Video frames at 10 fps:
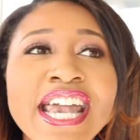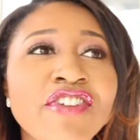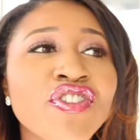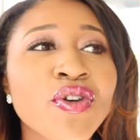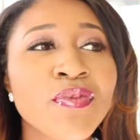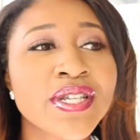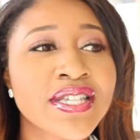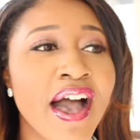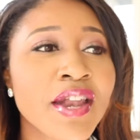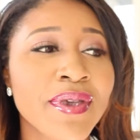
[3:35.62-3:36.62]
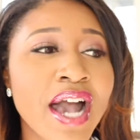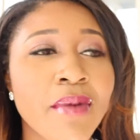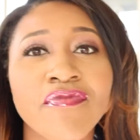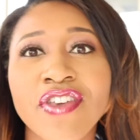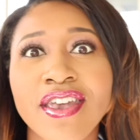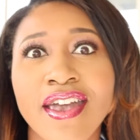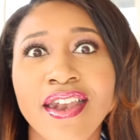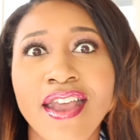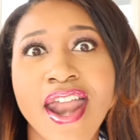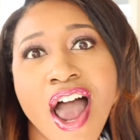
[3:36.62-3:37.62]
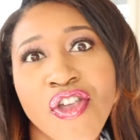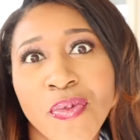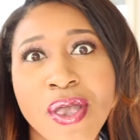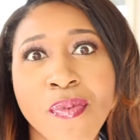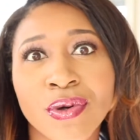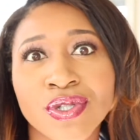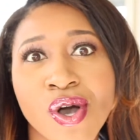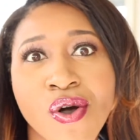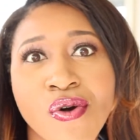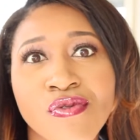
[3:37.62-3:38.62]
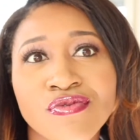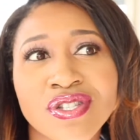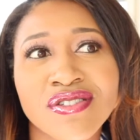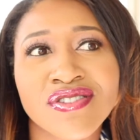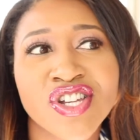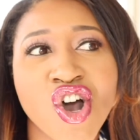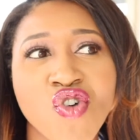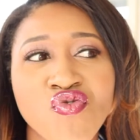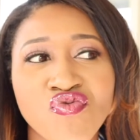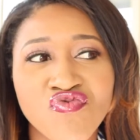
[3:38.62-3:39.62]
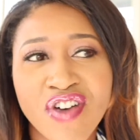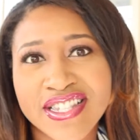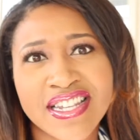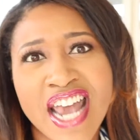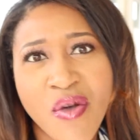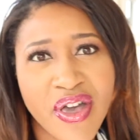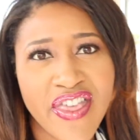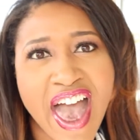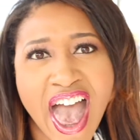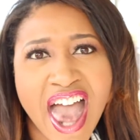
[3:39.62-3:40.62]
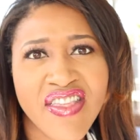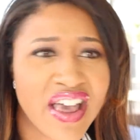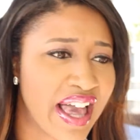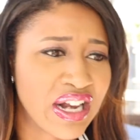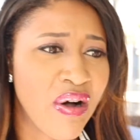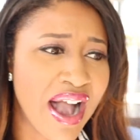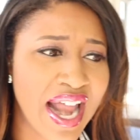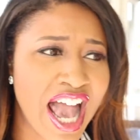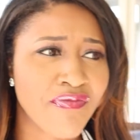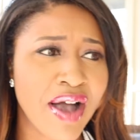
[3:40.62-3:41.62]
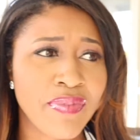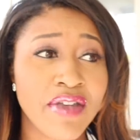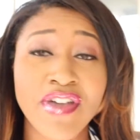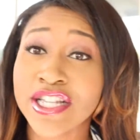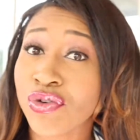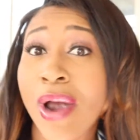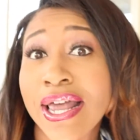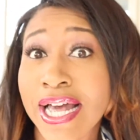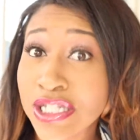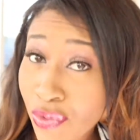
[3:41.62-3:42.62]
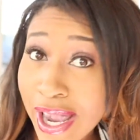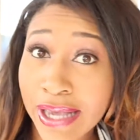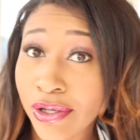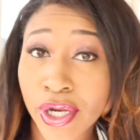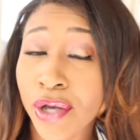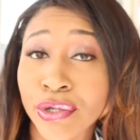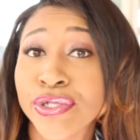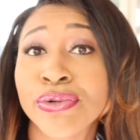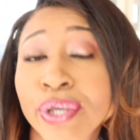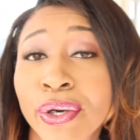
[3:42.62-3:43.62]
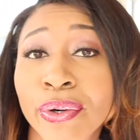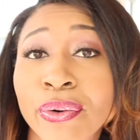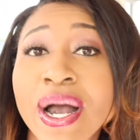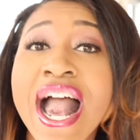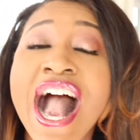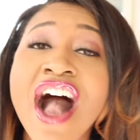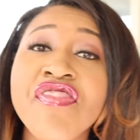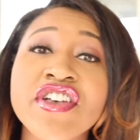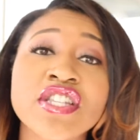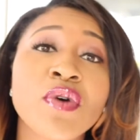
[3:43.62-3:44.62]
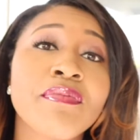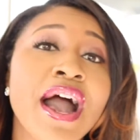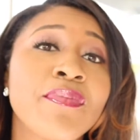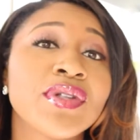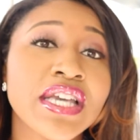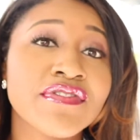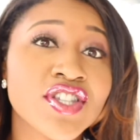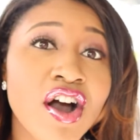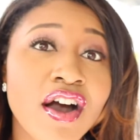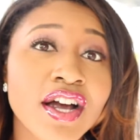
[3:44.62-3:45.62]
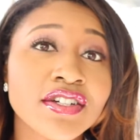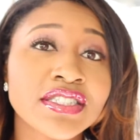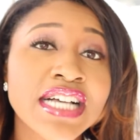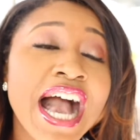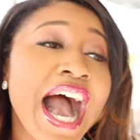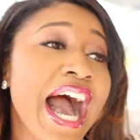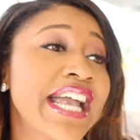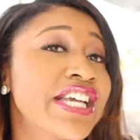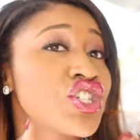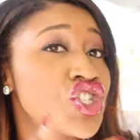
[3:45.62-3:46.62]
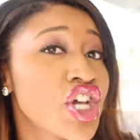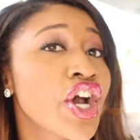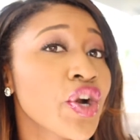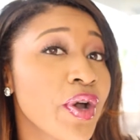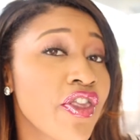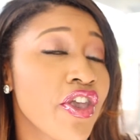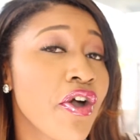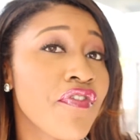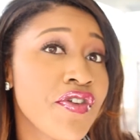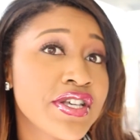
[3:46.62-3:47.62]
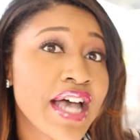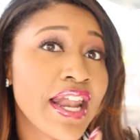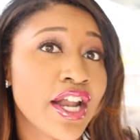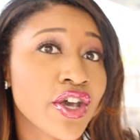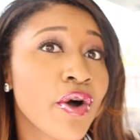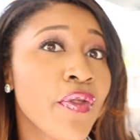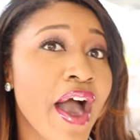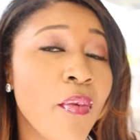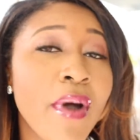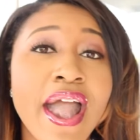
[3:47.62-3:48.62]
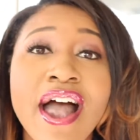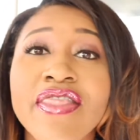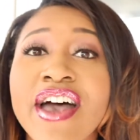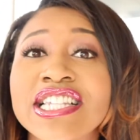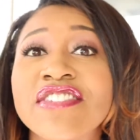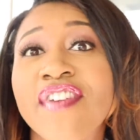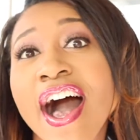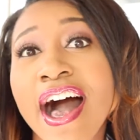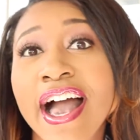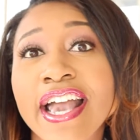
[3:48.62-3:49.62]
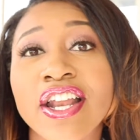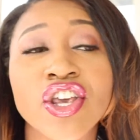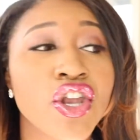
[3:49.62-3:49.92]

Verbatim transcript: If you decide to become vegan and other people don't, resonate with that. They're like, no, I gotta have my beef. That's great. You do you. This is what my beliefs are. I can share it with you. If you decide not to go that way, that's fine.